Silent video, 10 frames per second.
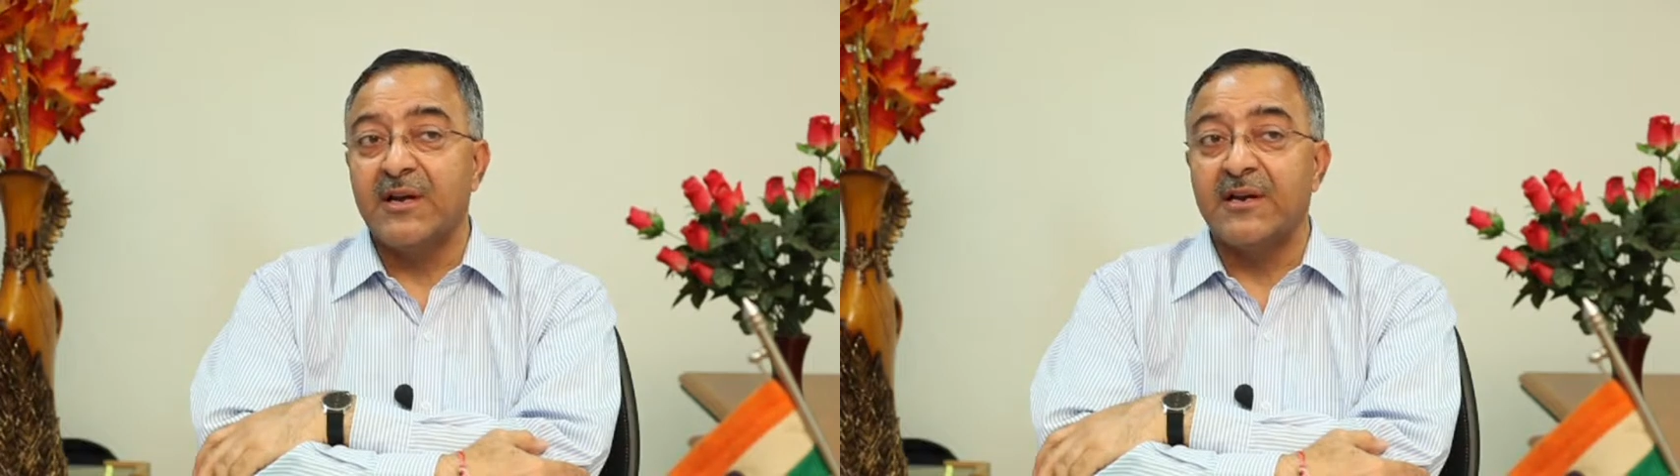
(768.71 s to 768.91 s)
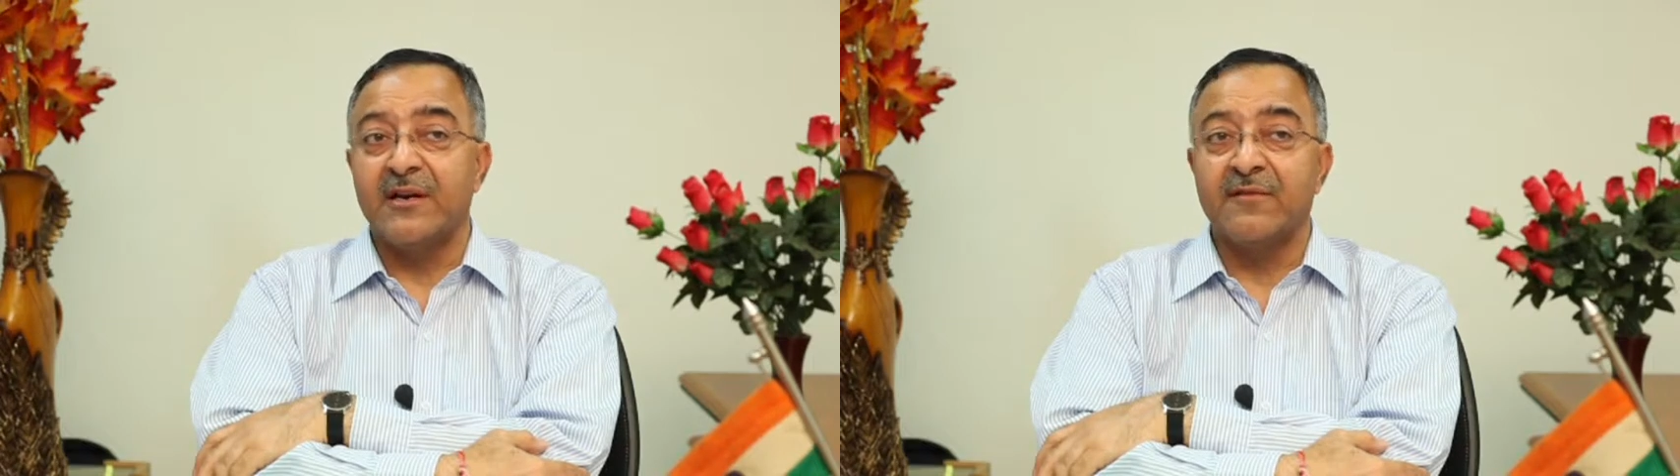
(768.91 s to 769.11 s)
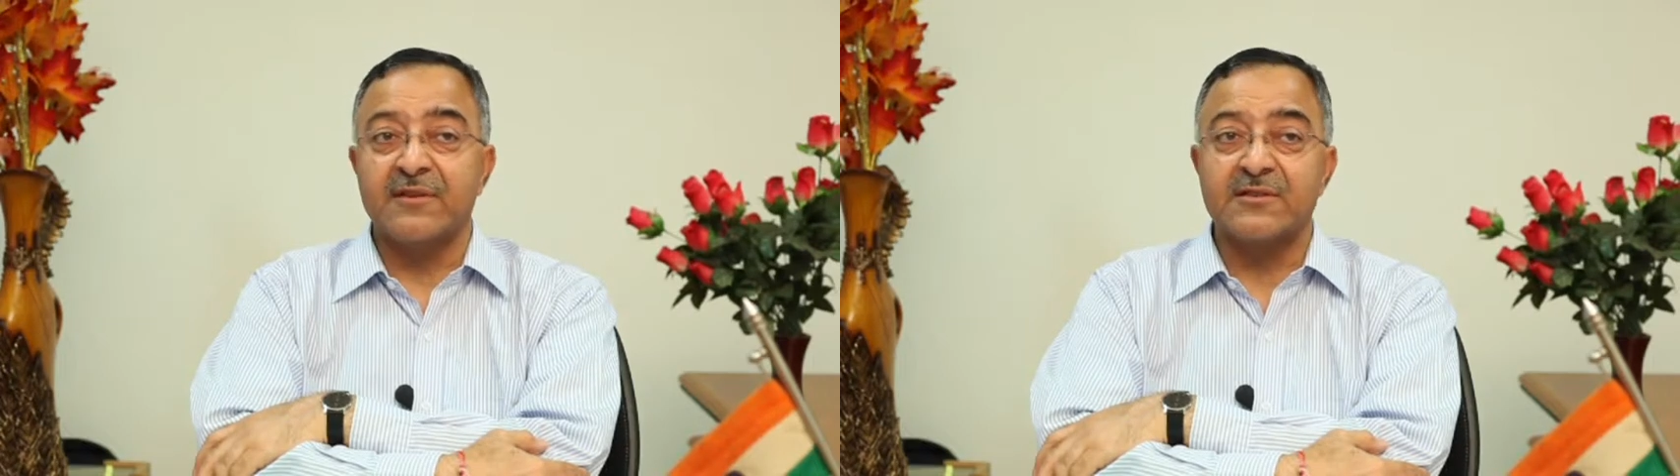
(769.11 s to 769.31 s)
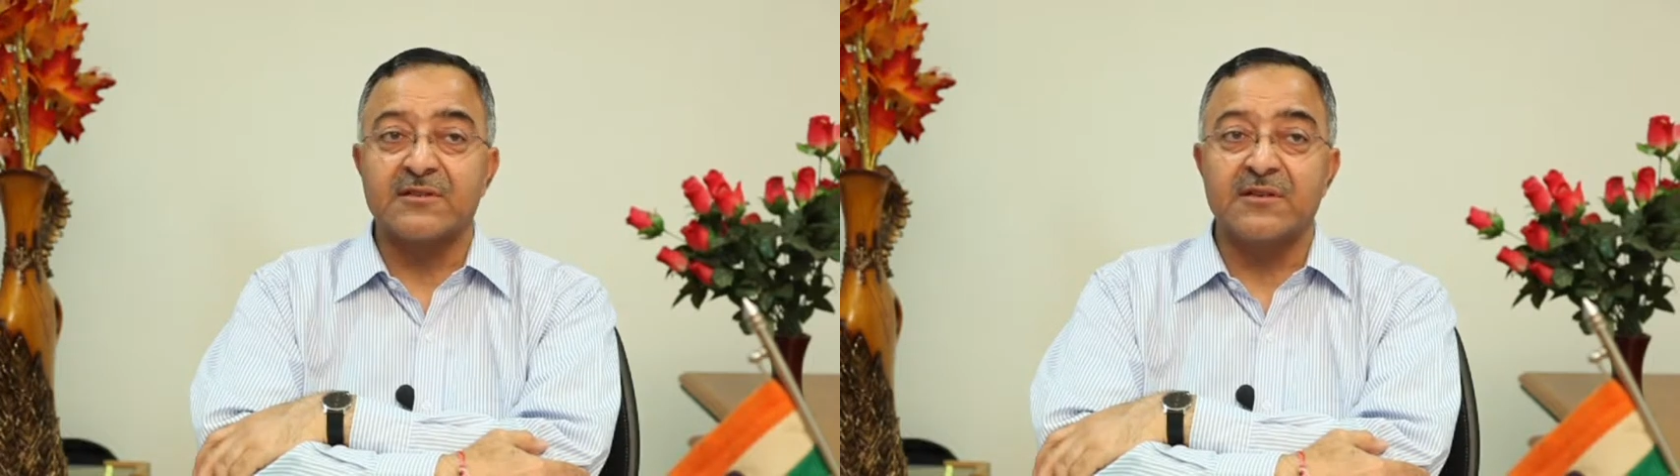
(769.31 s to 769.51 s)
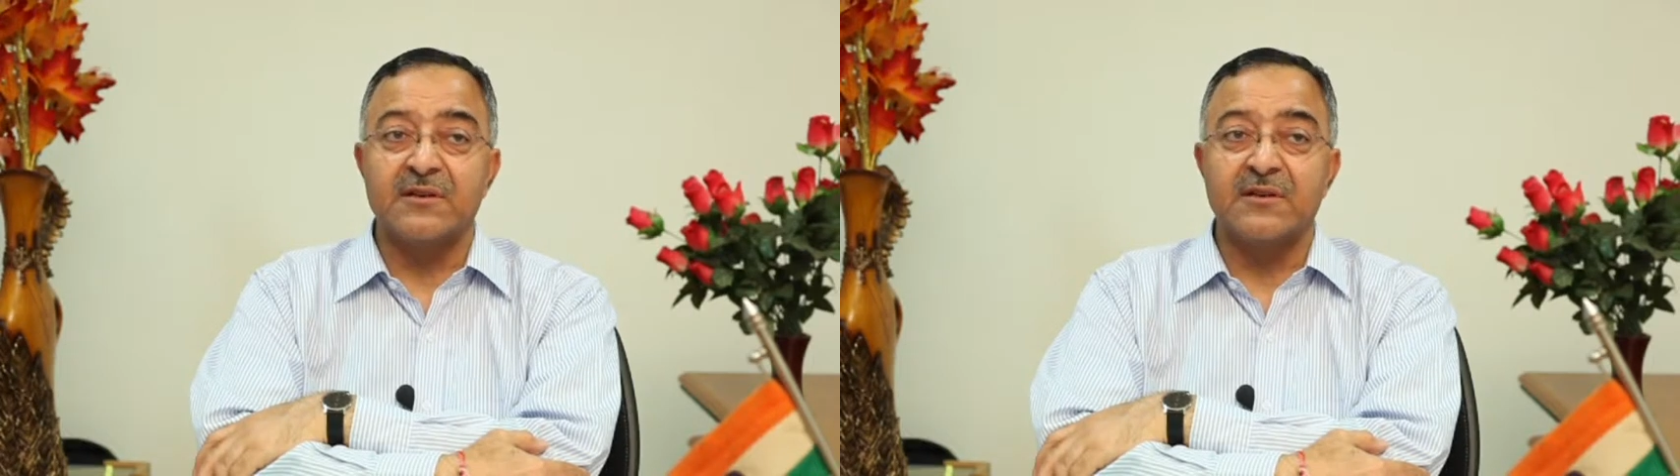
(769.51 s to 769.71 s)
and
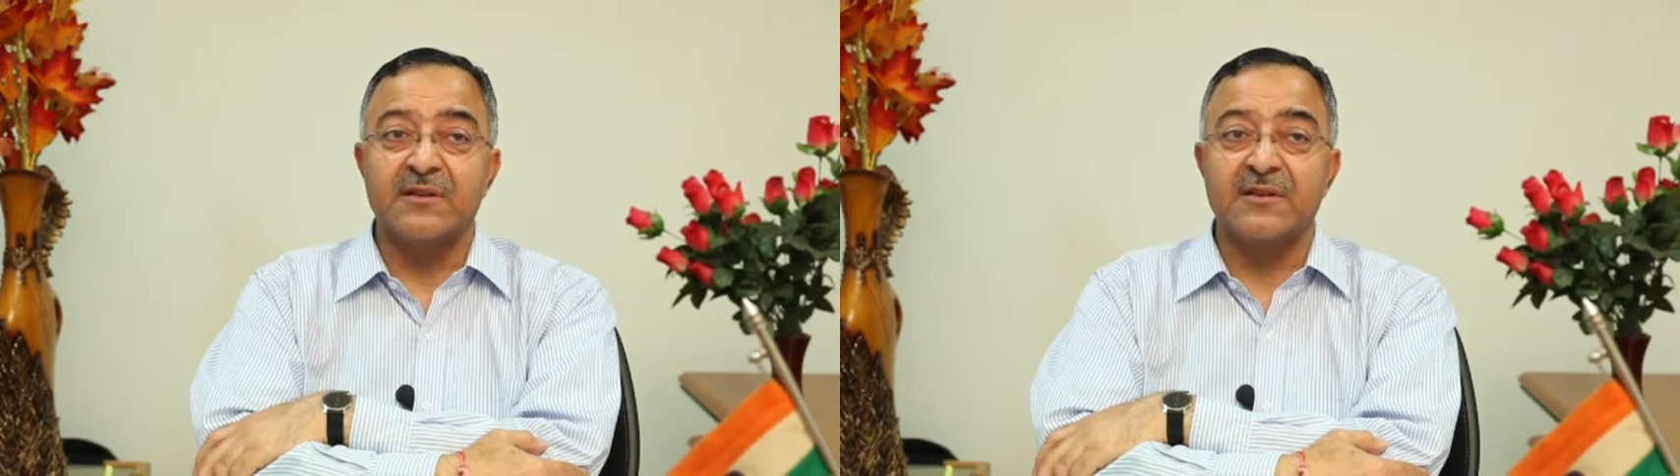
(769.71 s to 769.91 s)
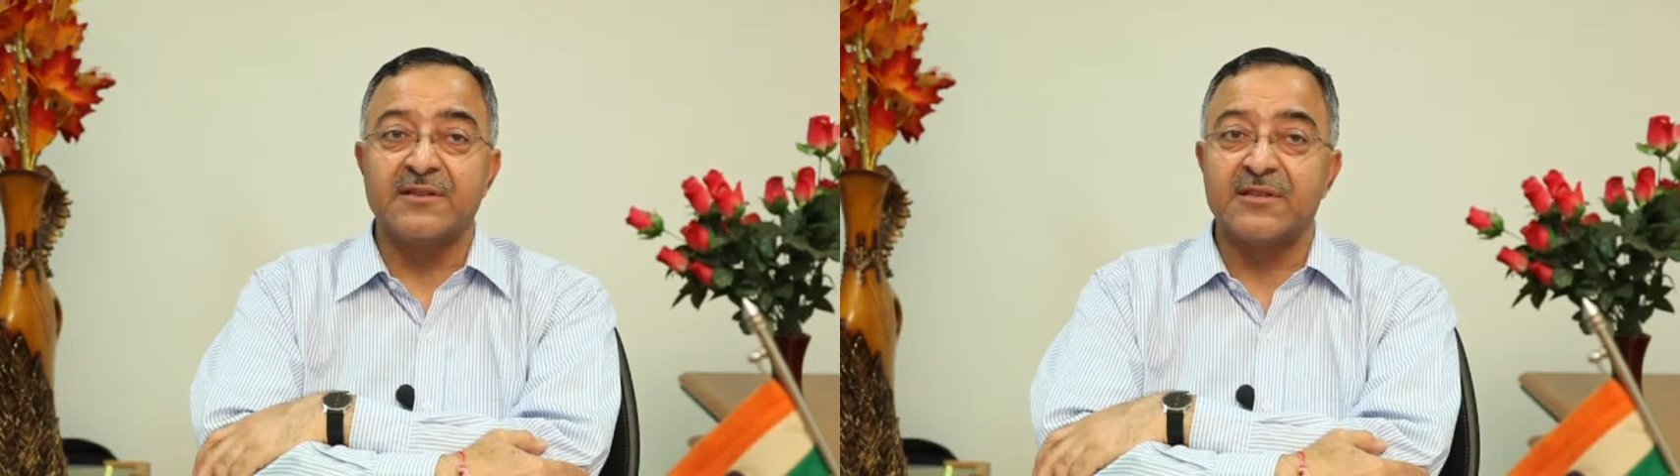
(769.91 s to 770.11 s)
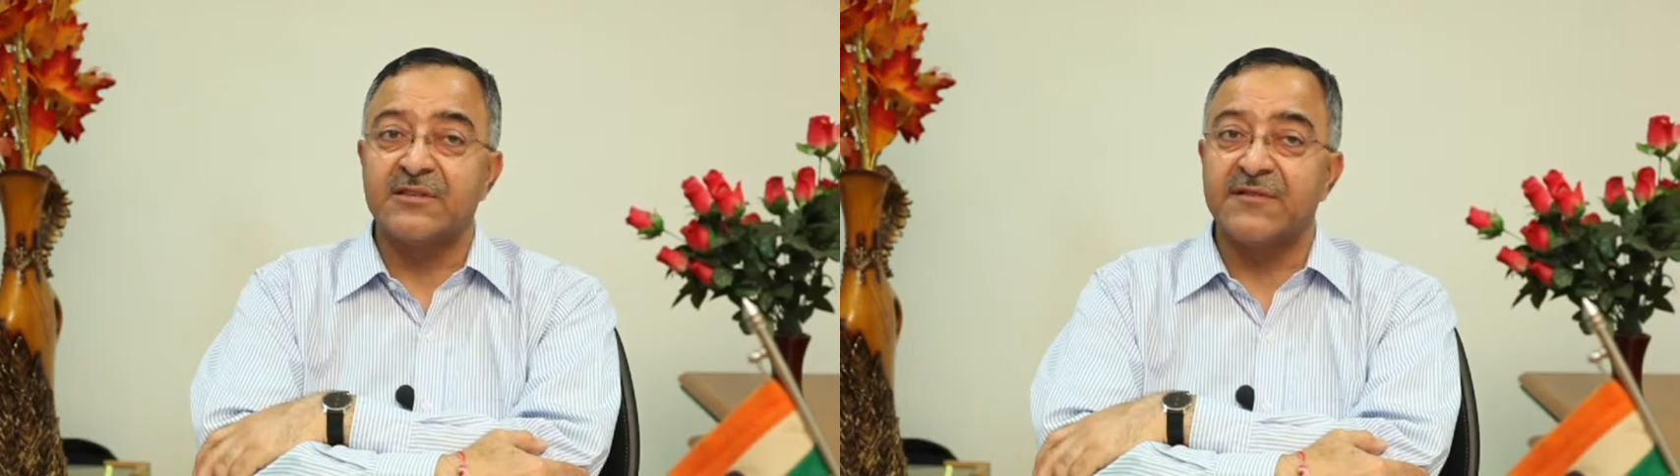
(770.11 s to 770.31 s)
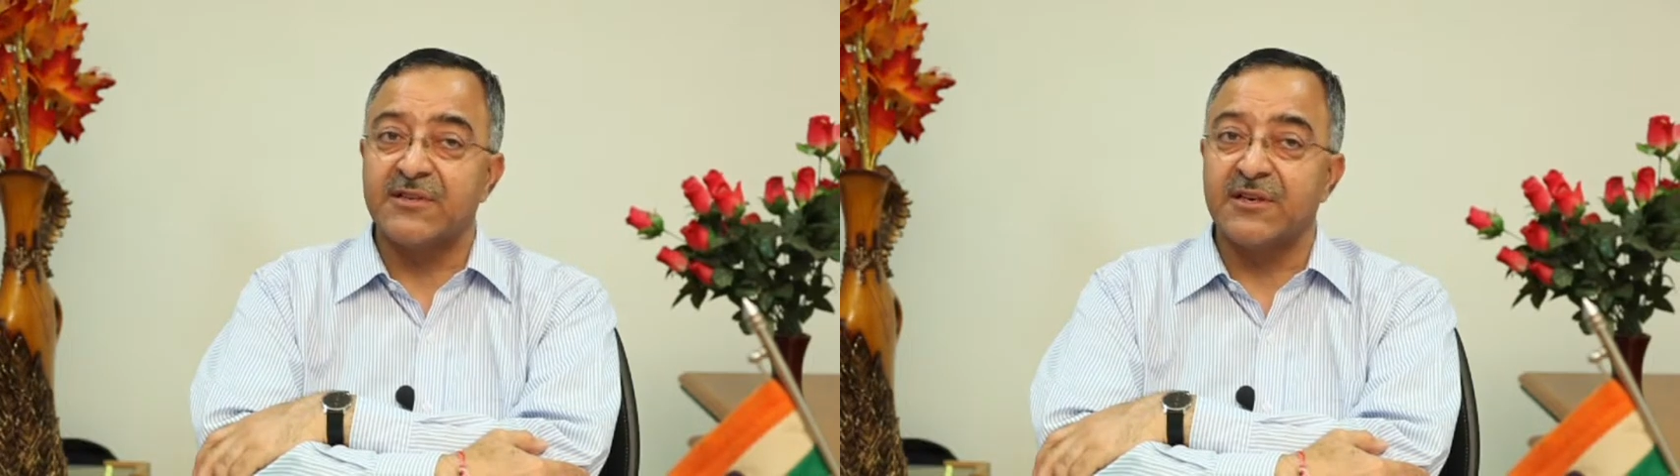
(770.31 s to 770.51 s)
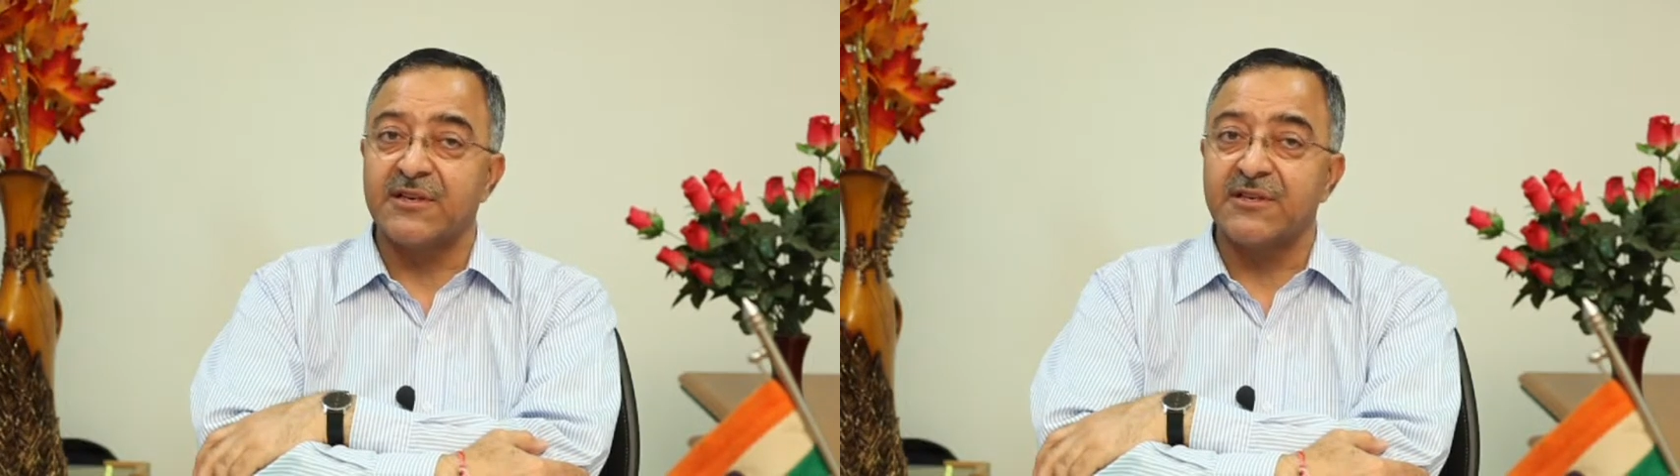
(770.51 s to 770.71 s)
infrastructural research
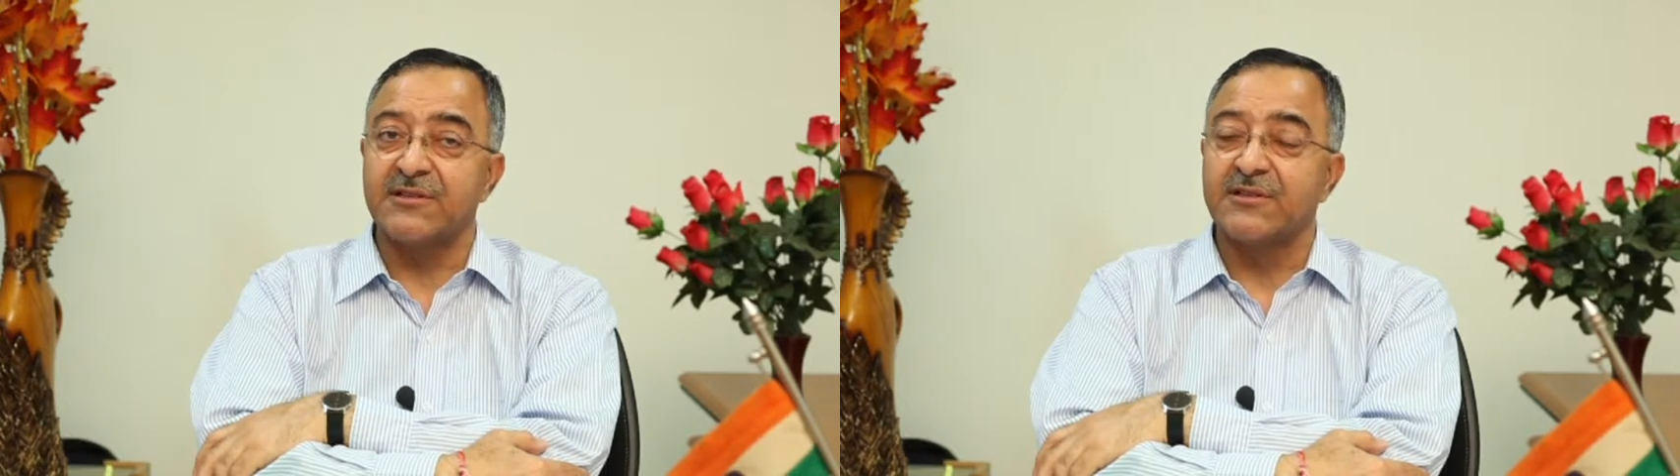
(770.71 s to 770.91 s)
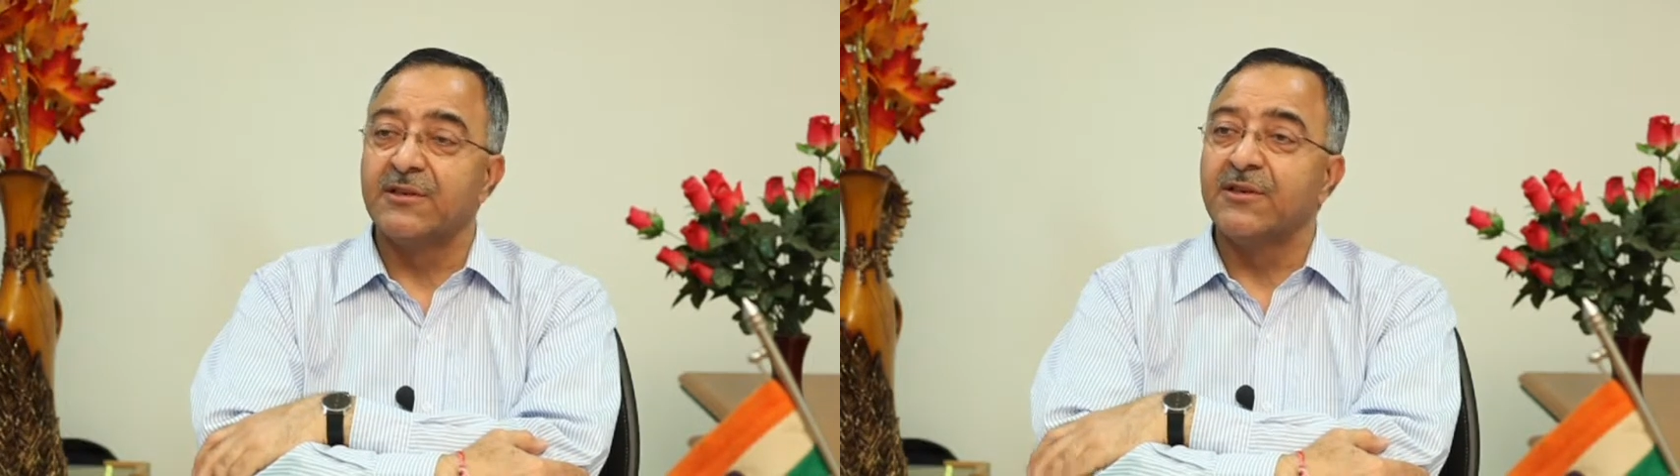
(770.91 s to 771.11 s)
facilities